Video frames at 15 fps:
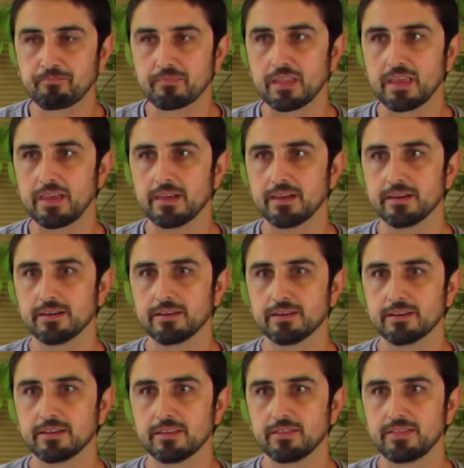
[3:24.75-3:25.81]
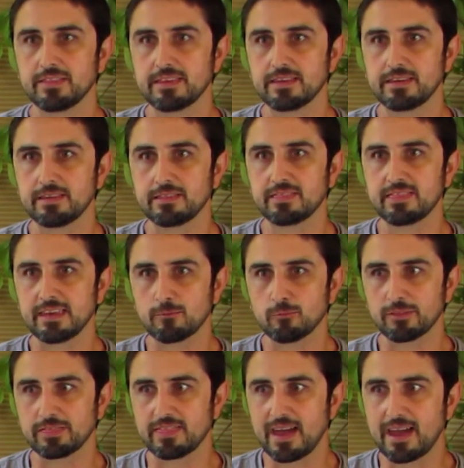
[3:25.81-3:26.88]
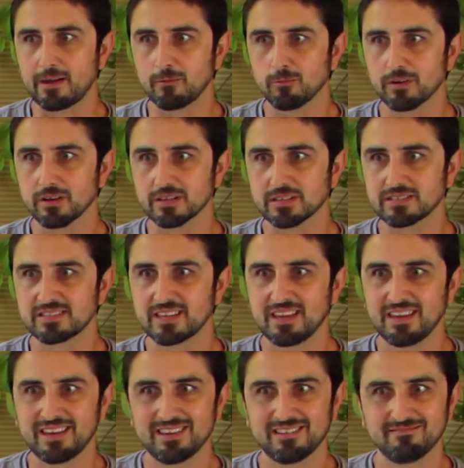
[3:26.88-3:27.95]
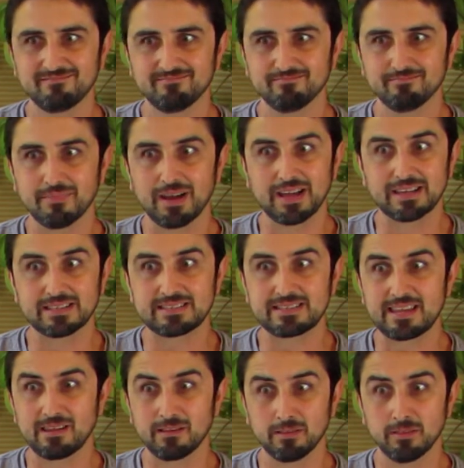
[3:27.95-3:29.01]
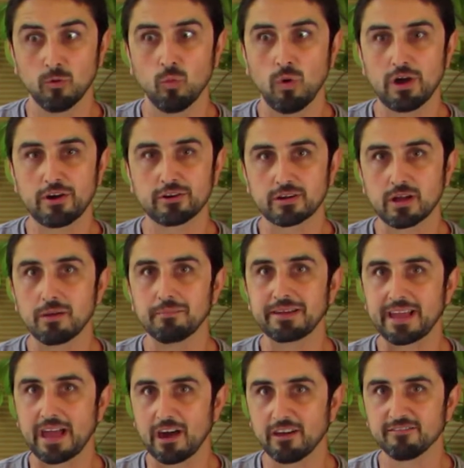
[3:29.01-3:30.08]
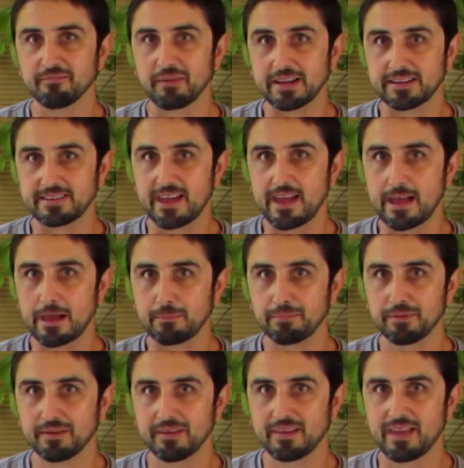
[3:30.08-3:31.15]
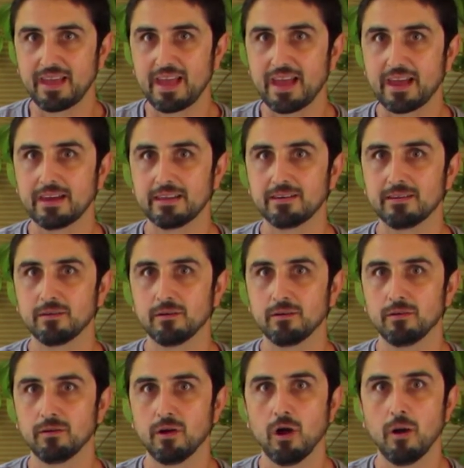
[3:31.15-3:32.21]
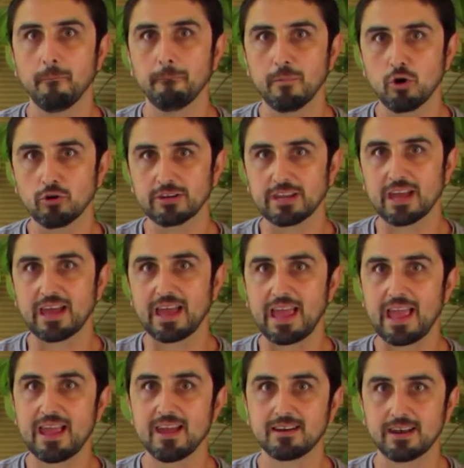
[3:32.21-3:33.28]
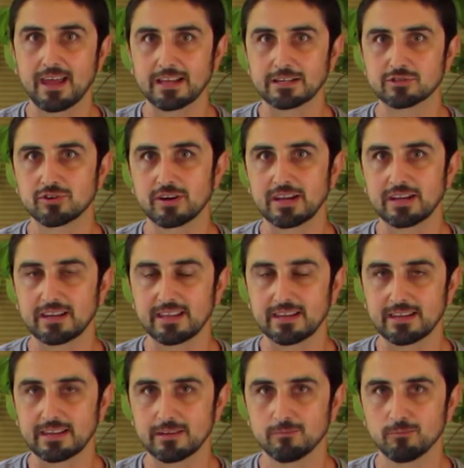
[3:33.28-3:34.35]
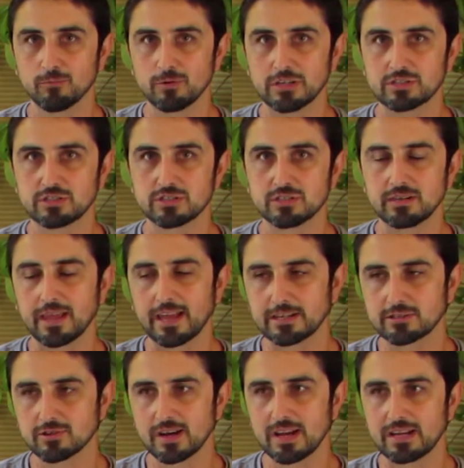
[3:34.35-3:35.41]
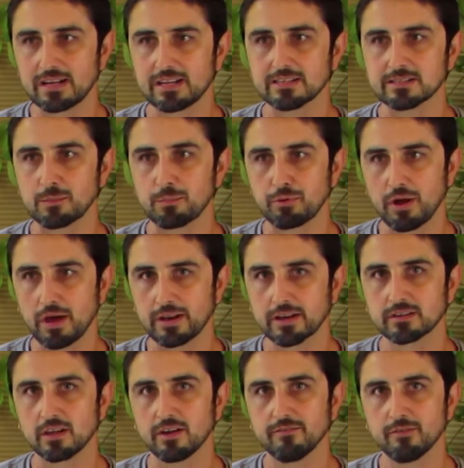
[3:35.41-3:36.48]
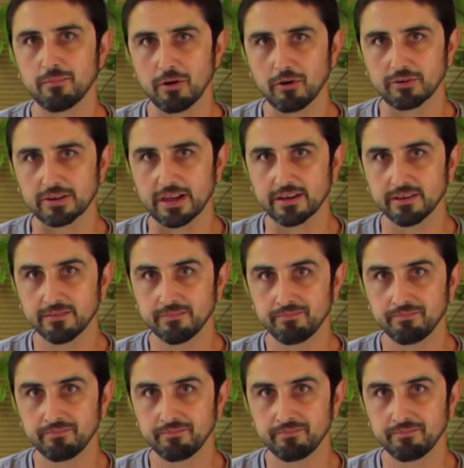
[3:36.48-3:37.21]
And the thing with that was the water coming out of my tap had ammonia and nitrate in it, which nitrate is a product of ammonia.